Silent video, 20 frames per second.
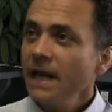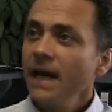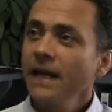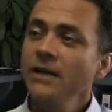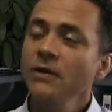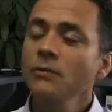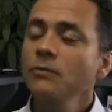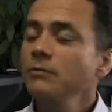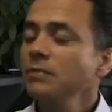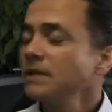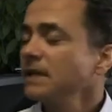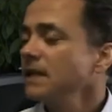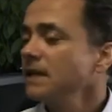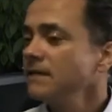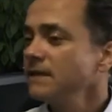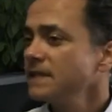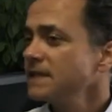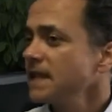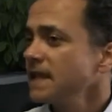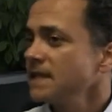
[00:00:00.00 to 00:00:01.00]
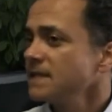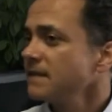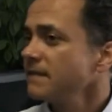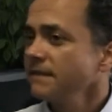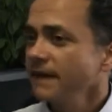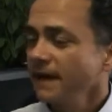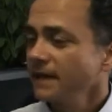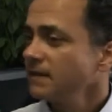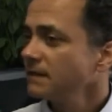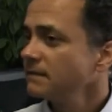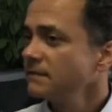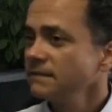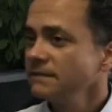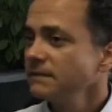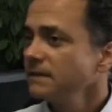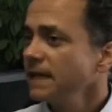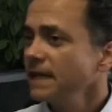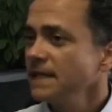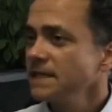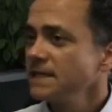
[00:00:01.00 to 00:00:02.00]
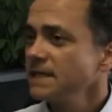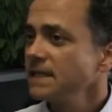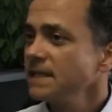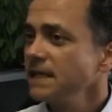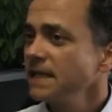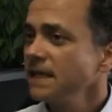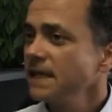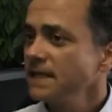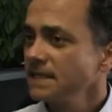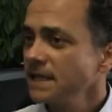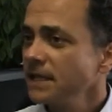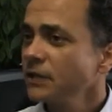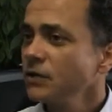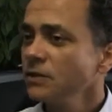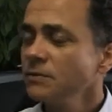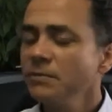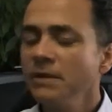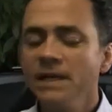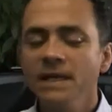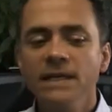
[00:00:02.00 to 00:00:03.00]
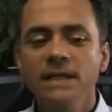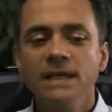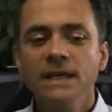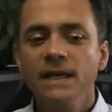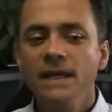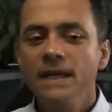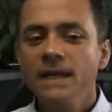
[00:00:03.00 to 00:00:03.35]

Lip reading: I don't believe it's as effective as it could be.